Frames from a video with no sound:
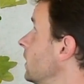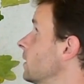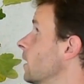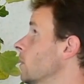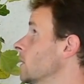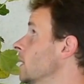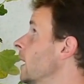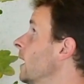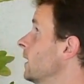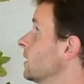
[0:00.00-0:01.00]
have two
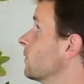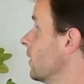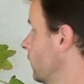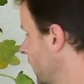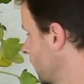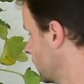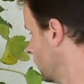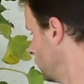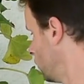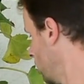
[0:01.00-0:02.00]
fig trees.
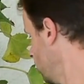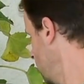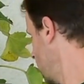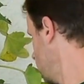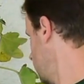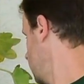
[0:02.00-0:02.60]
First, this is